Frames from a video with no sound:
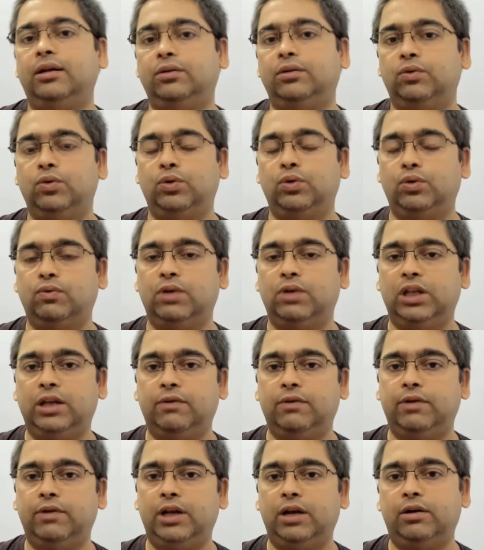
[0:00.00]
go to one
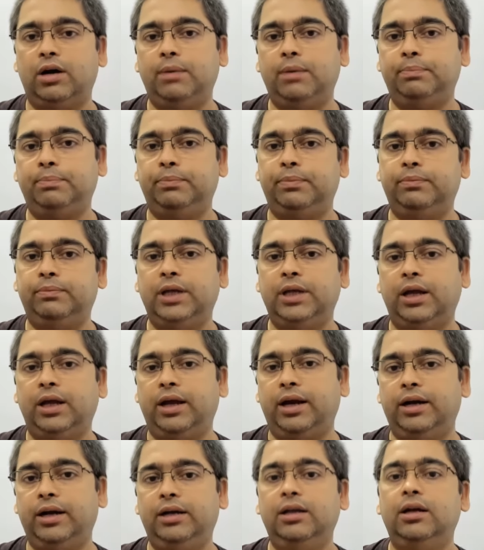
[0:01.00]
level up
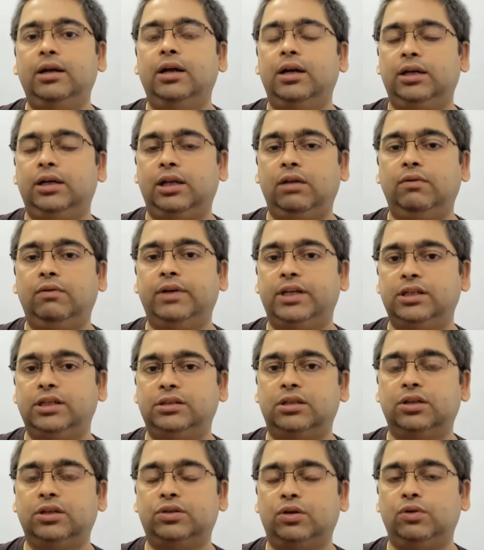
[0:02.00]
ahead till we reach
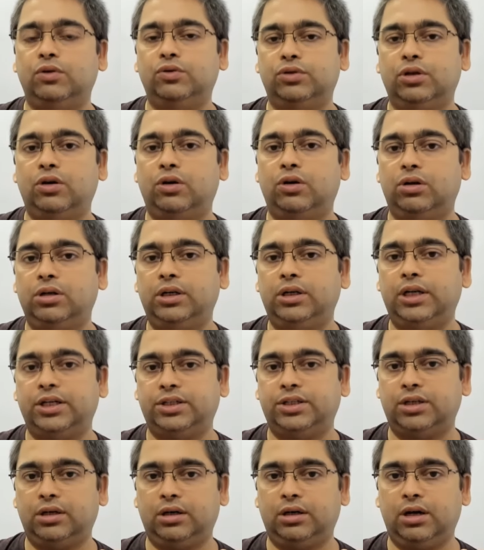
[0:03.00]
the solution or the
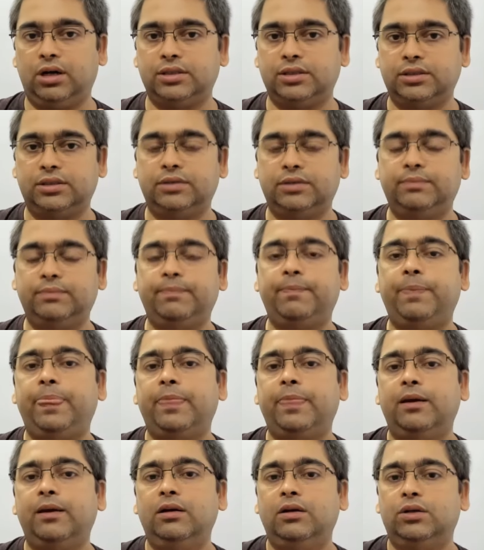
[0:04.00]
tester class.
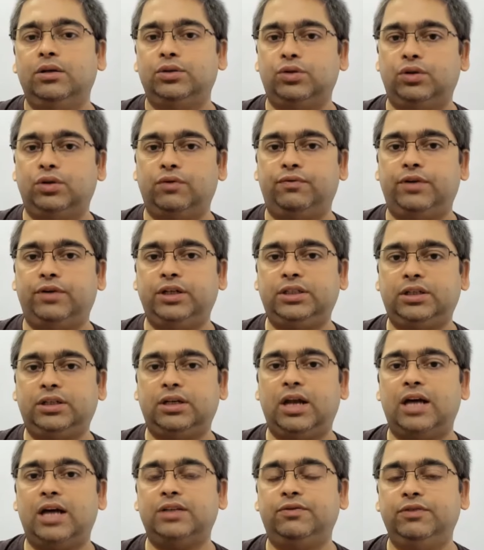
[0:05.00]
So the first
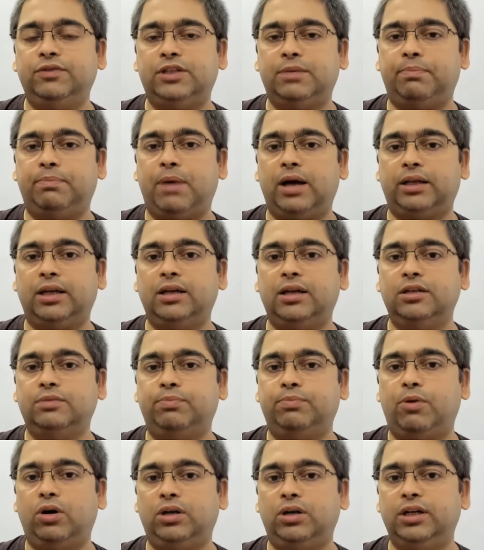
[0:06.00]
class which a parking
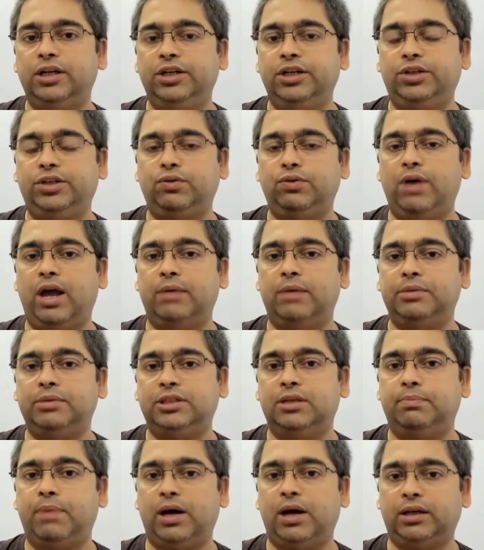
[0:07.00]
spot needs to have is
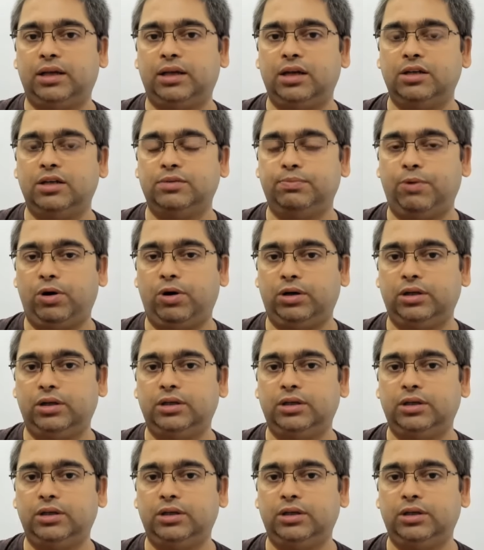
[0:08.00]
the parking spot.